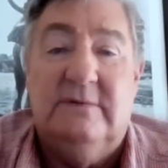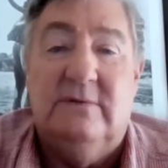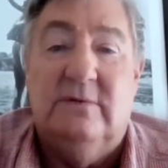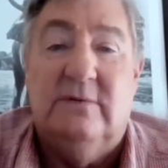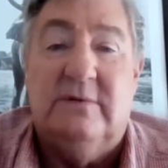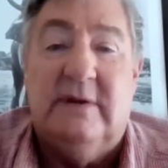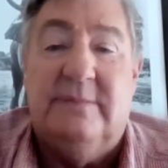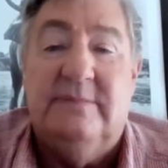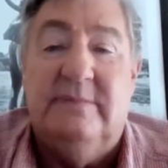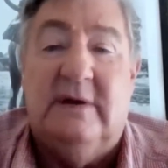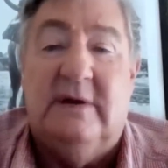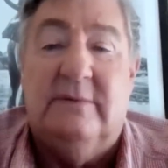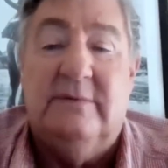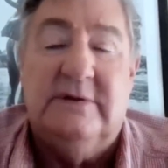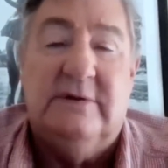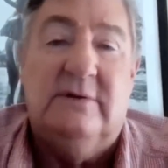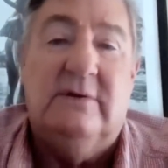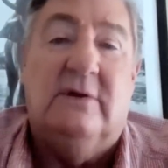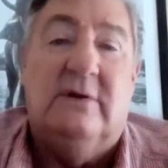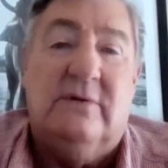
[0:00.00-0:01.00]
called up. You know, I
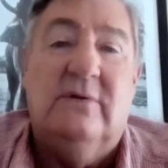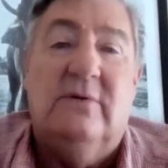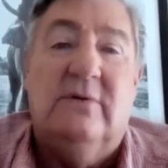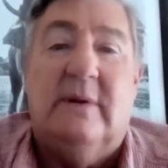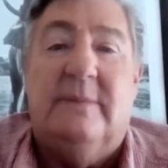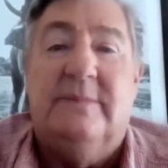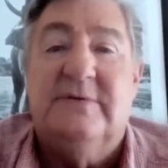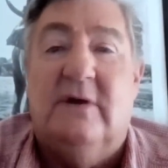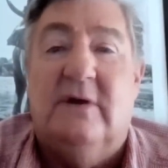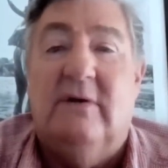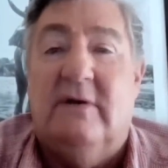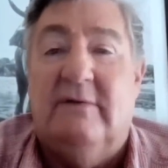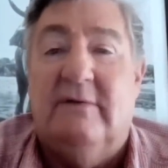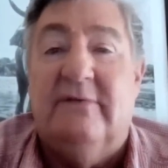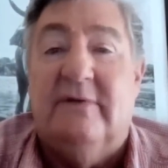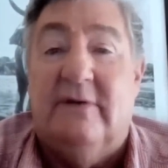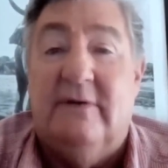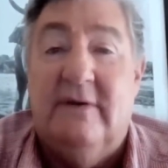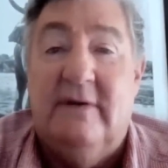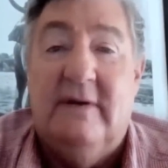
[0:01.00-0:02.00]
was on call up so
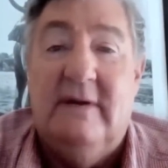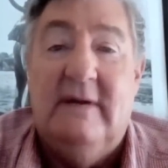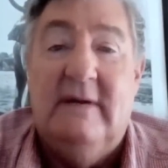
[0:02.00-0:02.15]
often.